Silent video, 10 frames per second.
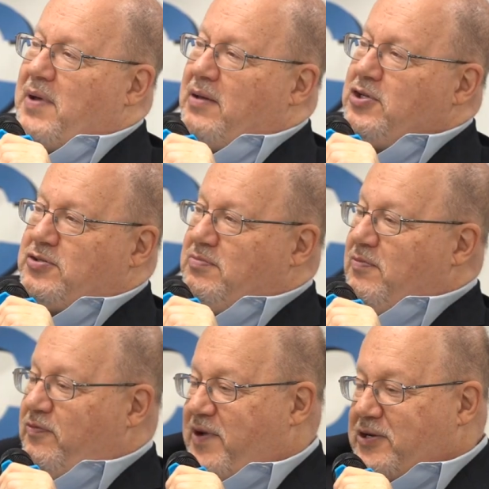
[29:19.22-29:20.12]
I'll just
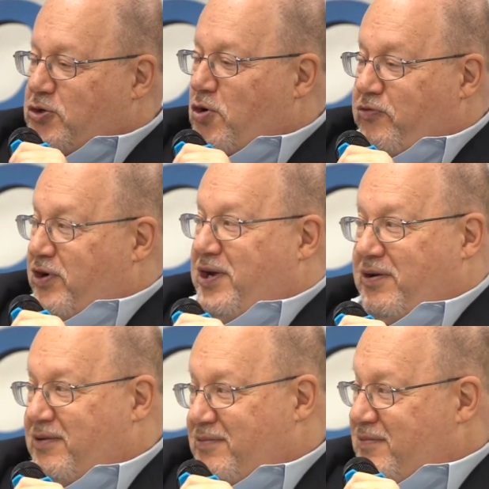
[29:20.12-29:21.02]
venture over
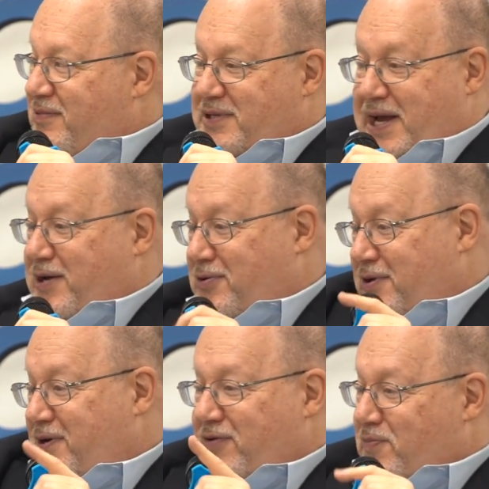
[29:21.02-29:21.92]
here and take it or
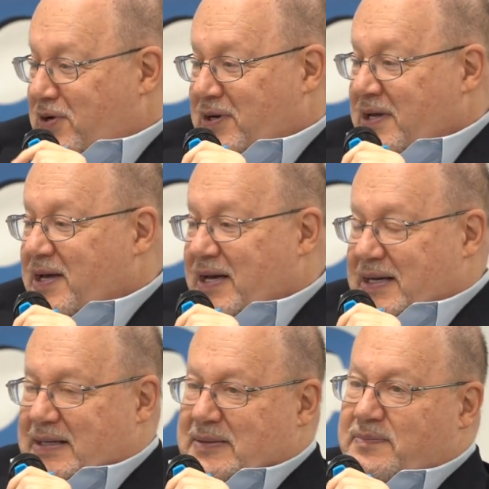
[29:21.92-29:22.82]
leave it, but
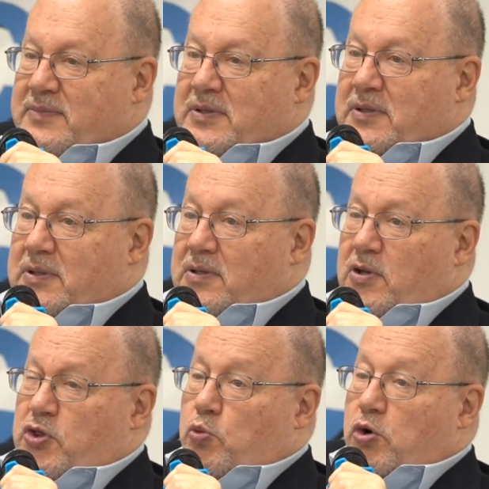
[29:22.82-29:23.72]

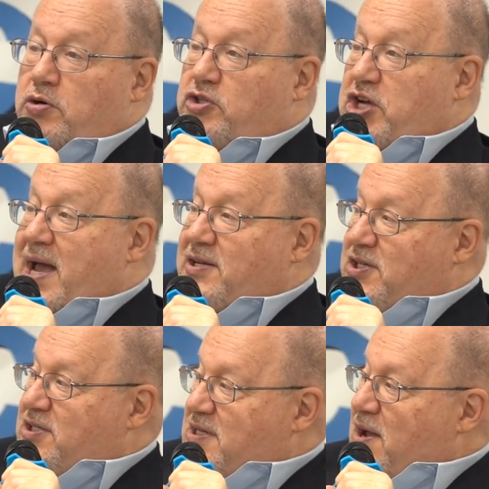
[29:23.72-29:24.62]
the word jazz
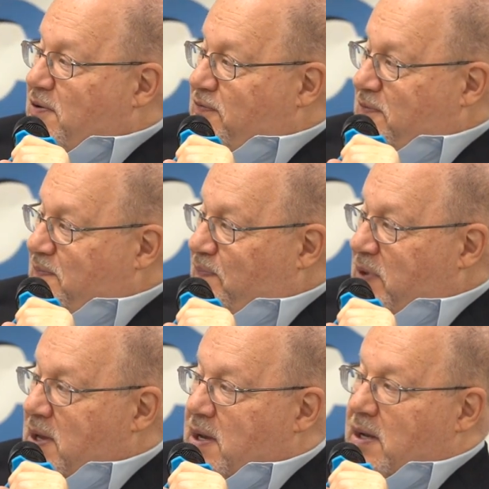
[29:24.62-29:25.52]
itself,
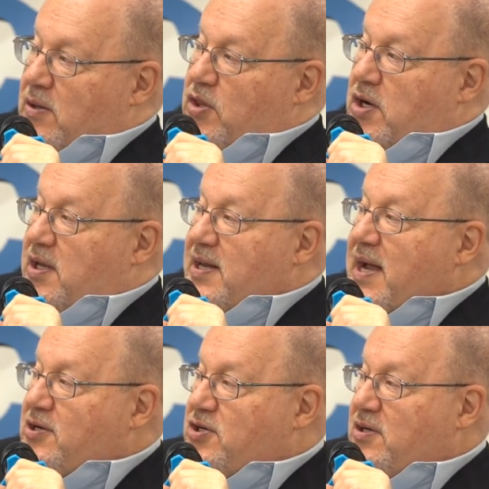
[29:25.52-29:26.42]
the
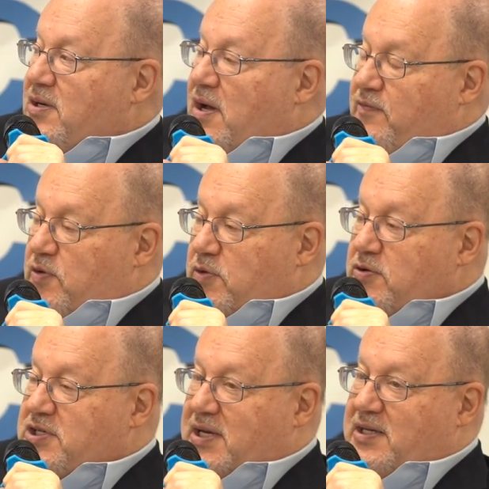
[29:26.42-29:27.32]
connection of the
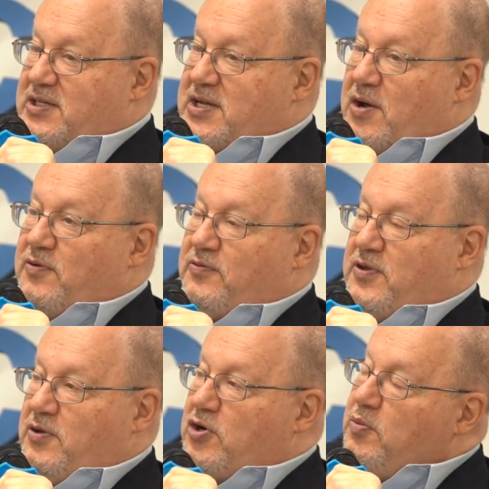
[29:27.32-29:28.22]
music itself
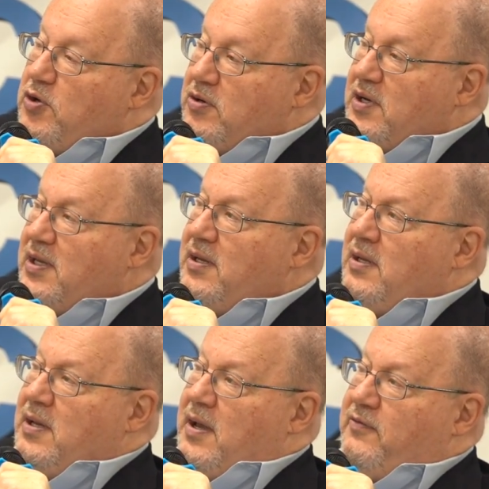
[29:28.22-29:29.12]
to the community
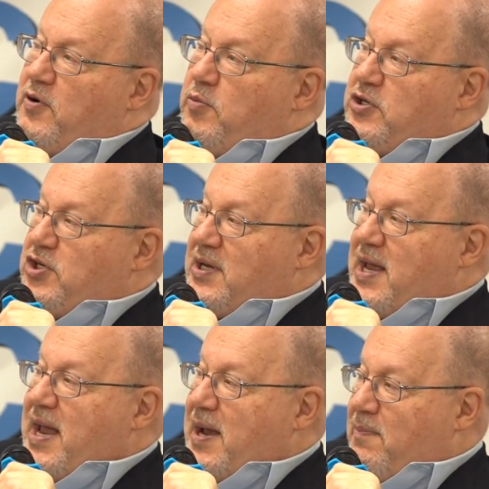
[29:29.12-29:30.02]
from which it
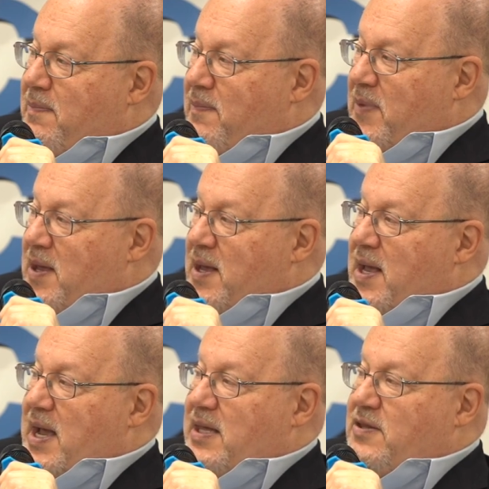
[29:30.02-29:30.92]
came,
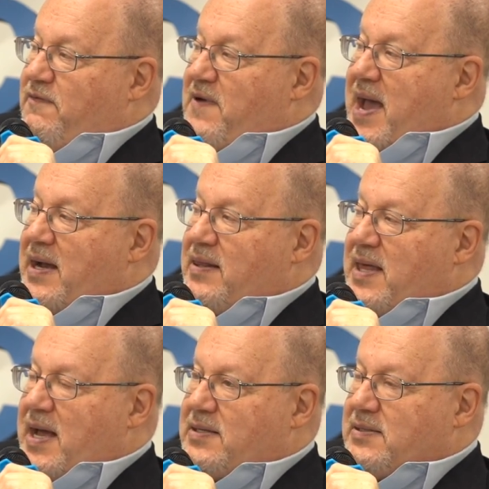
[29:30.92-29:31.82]
and the fact
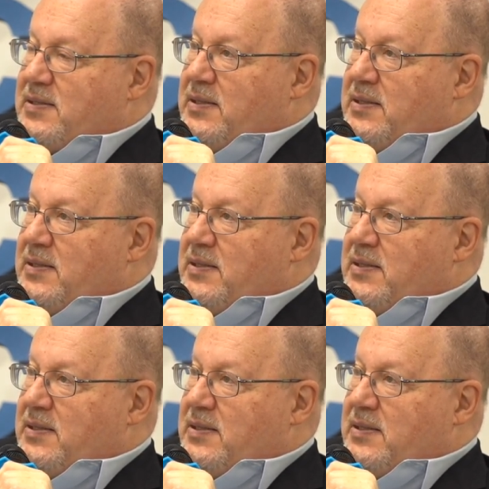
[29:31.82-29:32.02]
that